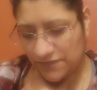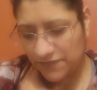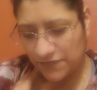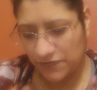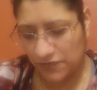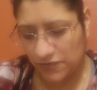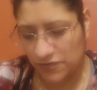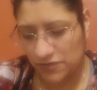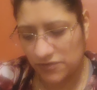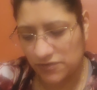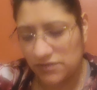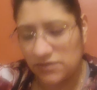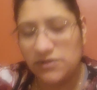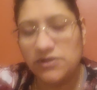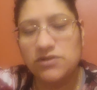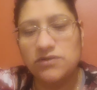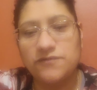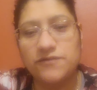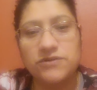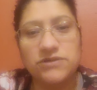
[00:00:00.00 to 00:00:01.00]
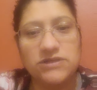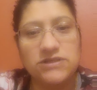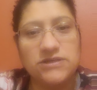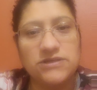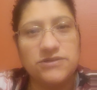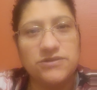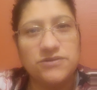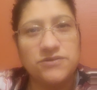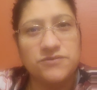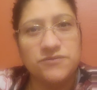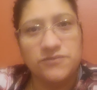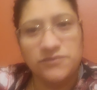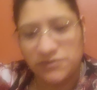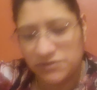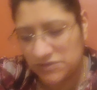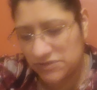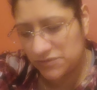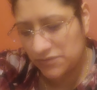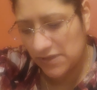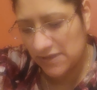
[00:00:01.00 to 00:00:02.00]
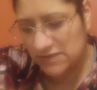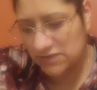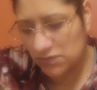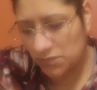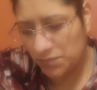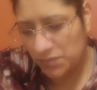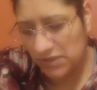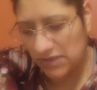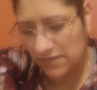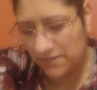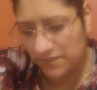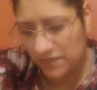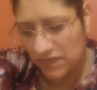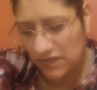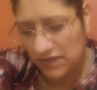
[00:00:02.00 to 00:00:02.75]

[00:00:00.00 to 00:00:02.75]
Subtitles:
for, for the ureteroscopy,